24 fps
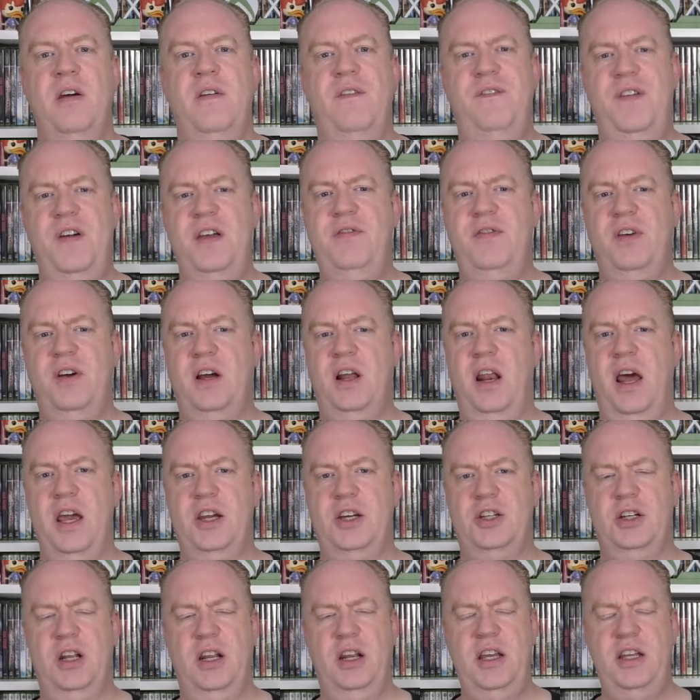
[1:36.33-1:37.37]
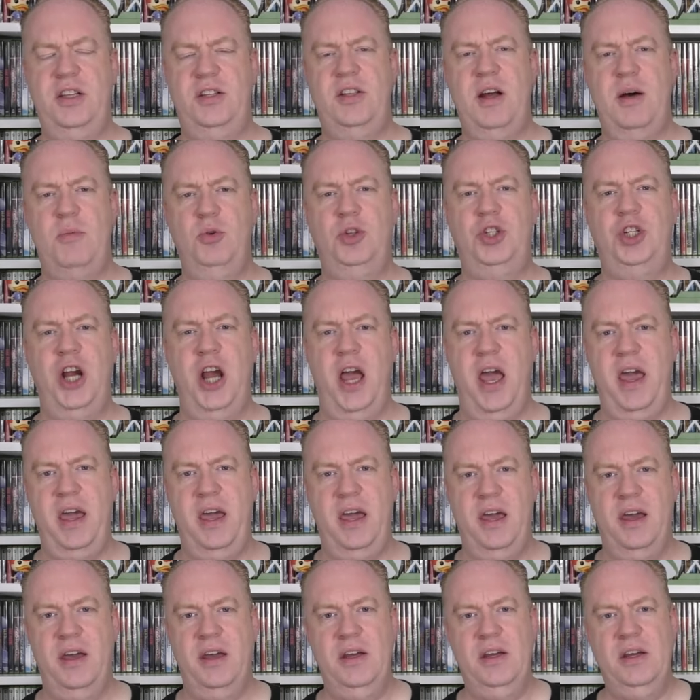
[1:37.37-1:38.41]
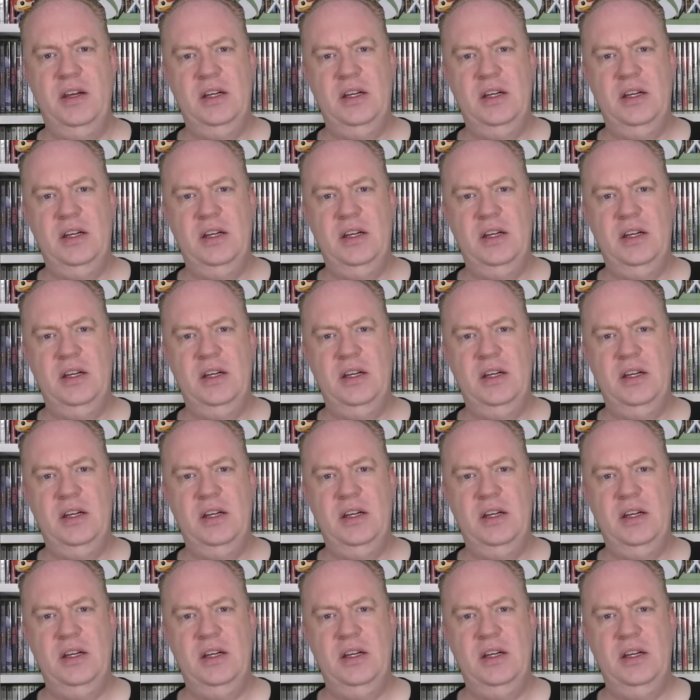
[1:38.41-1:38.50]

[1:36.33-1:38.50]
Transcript: FIFA collection. I need to double check.